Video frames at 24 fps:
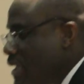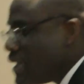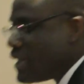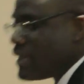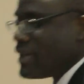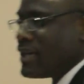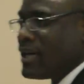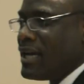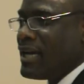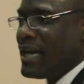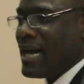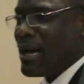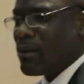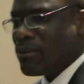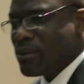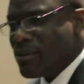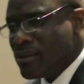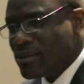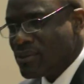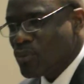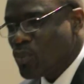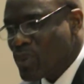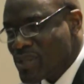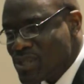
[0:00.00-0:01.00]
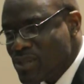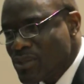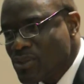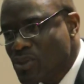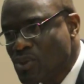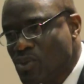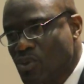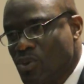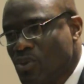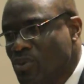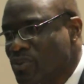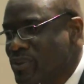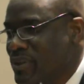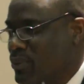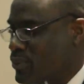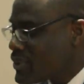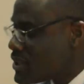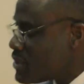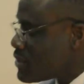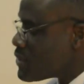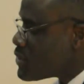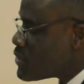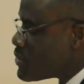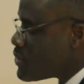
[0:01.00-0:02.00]
here? How long, what's the story?
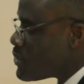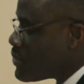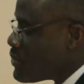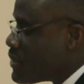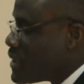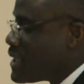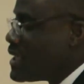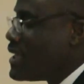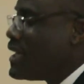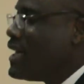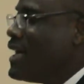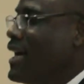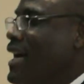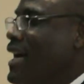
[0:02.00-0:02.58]
What's the story?